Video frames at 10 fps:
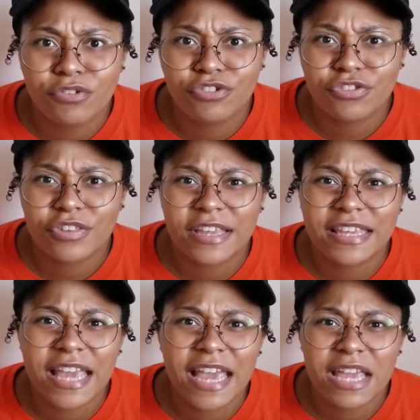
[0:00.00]
And she's just
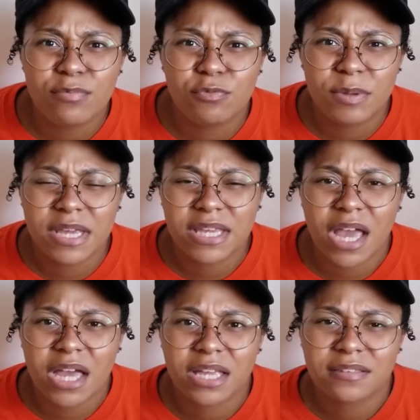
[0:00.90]
like, yeah, he was being
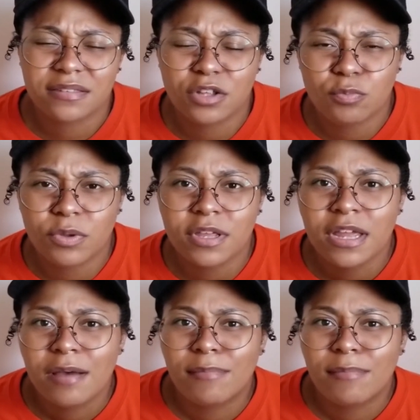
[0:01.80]
young and stupid.